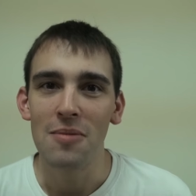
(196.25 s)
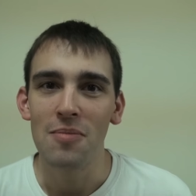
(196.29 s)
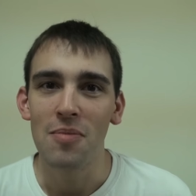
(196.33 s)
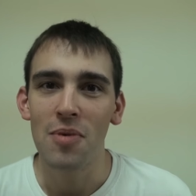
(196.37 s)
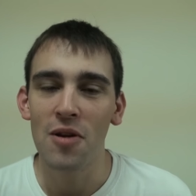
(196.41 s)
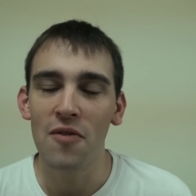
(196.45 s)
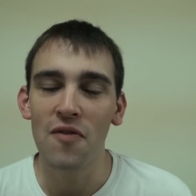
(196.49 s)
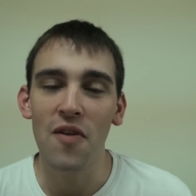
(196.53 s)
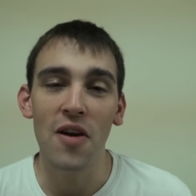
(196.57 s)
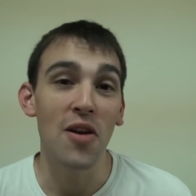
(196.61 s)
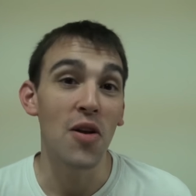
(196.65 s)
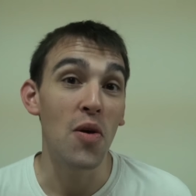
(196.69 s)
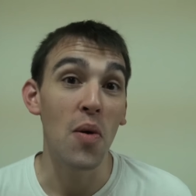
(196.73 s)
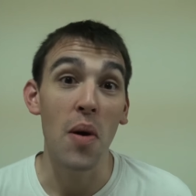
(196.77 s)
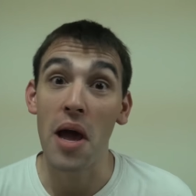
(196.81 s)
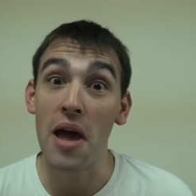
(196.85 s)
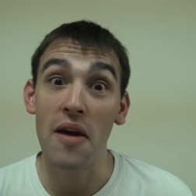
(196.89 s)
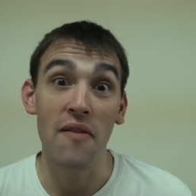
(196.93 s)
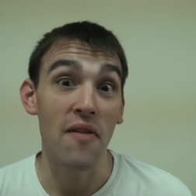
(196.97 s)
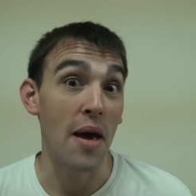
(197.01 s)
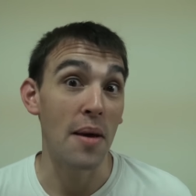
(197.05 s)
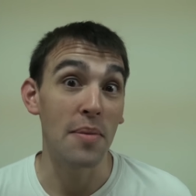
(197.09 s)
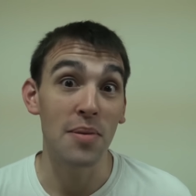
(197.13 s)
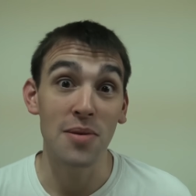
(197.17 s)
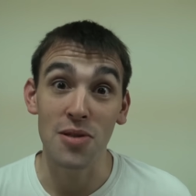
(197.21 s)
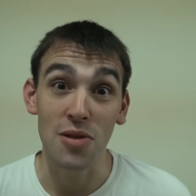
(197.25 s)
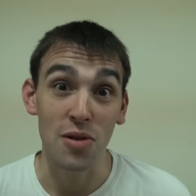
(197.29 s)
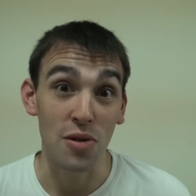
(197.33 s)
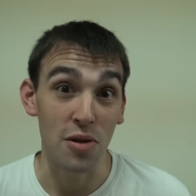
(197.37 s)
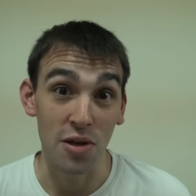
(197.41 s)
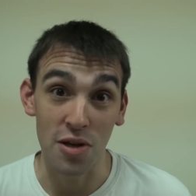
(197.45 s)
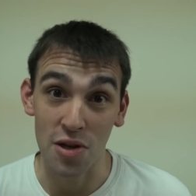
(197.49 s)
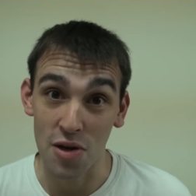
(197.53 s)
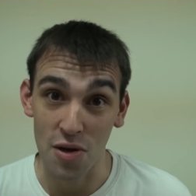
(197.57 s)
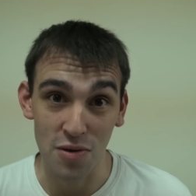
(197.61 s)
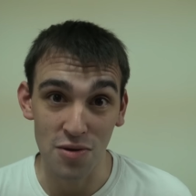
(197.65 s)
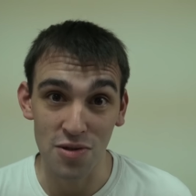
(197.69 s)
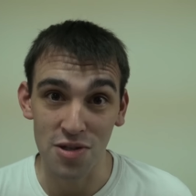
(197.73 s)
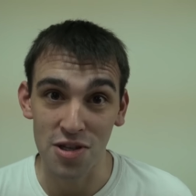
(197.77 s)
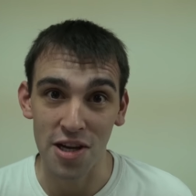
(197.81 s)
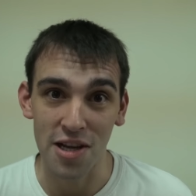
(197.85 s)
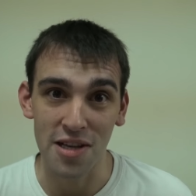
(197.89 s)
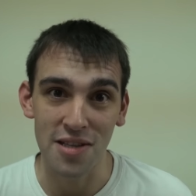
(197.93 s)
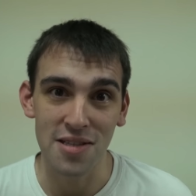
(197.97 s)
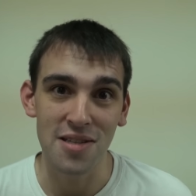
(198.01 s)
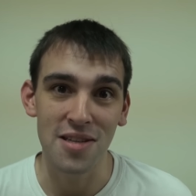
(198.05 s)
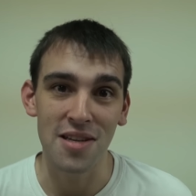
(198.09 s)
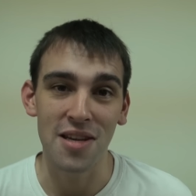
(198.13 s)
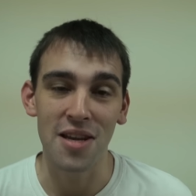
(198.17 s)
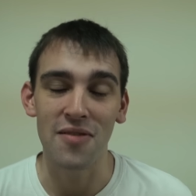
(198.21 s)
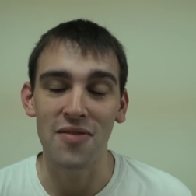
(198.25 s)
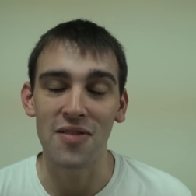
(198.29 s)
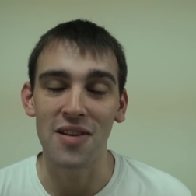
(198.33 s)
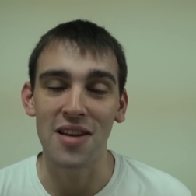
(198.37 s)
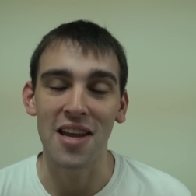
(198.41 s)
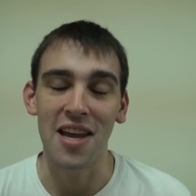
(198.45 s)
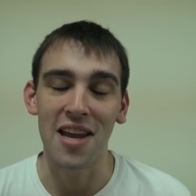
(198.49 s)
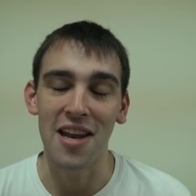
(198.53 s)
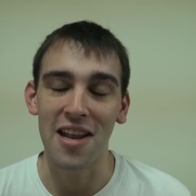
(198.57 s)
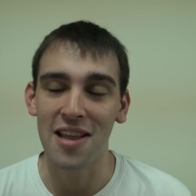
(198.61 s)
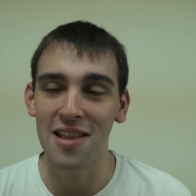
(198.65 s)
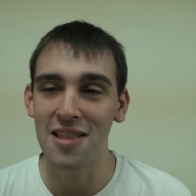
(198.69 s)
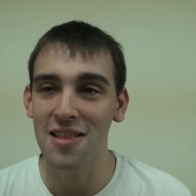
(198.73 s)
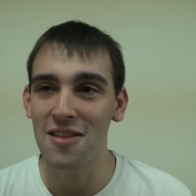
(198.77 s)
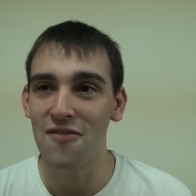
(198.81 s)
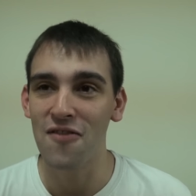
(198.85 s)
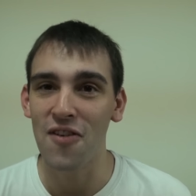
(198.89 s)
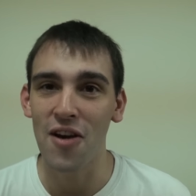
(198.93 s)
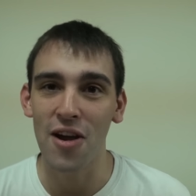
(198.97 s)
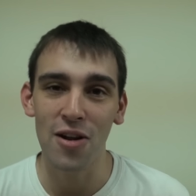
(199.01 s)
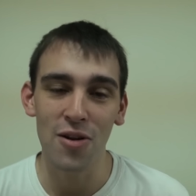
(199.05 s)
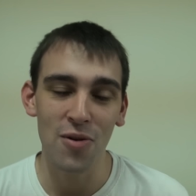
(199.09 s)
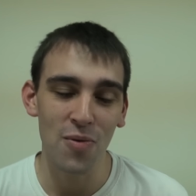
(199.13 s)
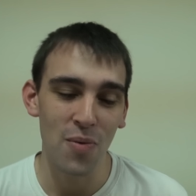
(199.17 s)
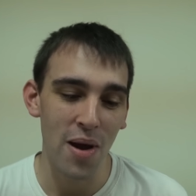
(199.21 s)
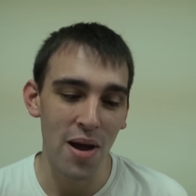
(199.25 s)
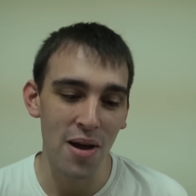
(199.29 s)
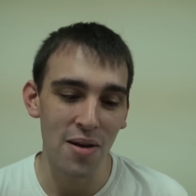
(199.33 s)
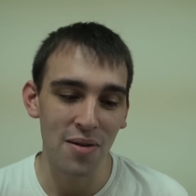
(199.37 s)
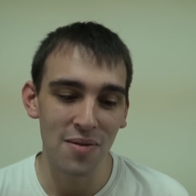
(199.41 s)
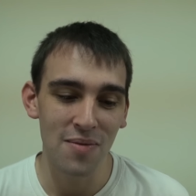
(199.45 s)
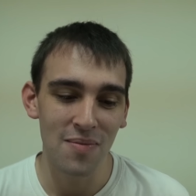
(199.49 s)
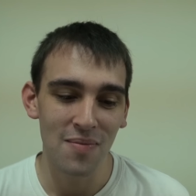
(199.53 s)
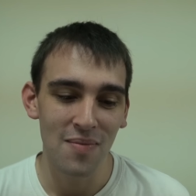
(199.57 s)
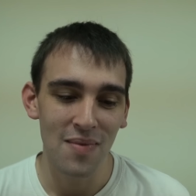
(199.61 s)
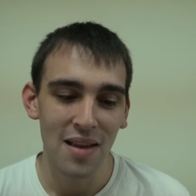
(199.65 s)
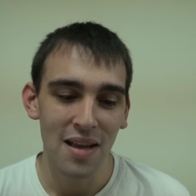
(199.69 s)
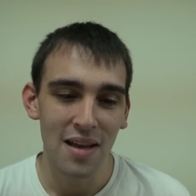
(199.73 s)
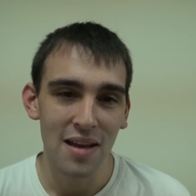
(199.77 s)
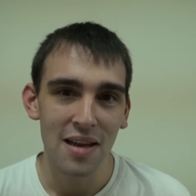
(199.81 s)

But if I know I have absolutely no chance to even get in the final round,